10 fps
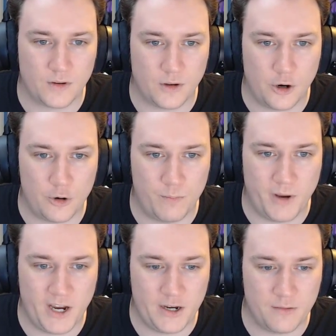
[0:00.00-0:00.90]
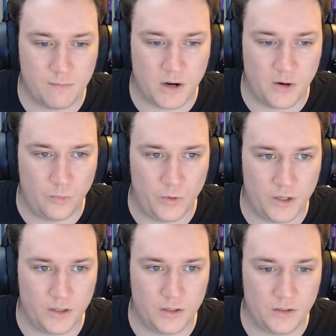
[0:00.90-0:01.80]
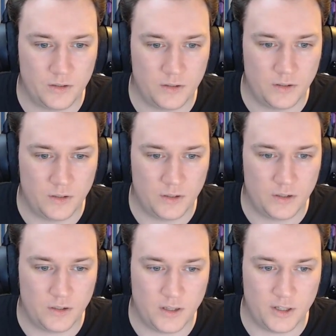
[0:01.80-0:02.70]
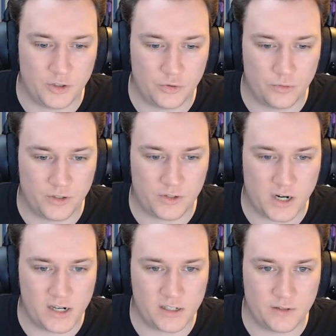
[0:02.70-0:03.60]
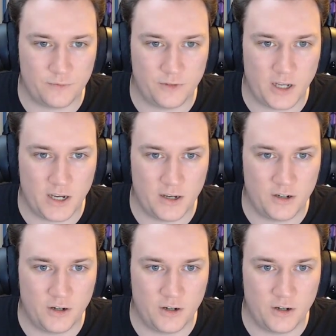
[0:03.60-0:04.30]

Obey my will. And the sword is starting to flare.